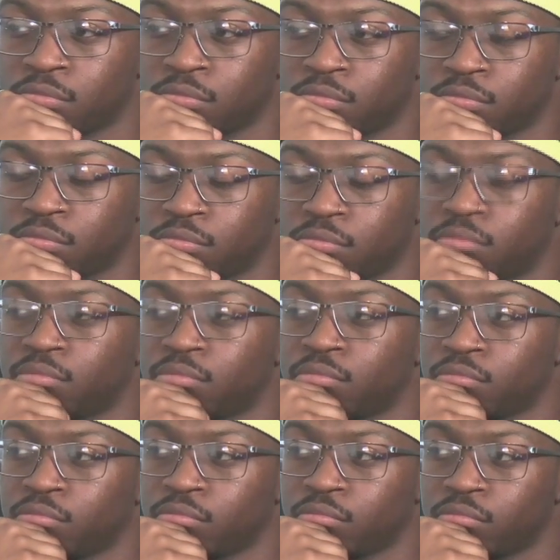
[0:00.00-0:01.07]
Mm-hmm. Anybody
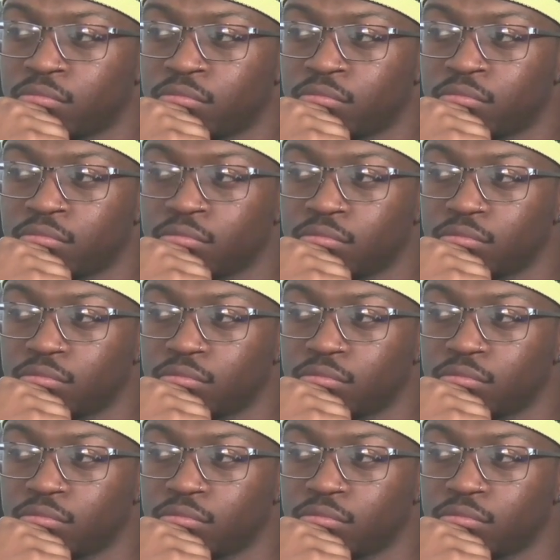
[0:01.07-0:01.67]
can do it, you know?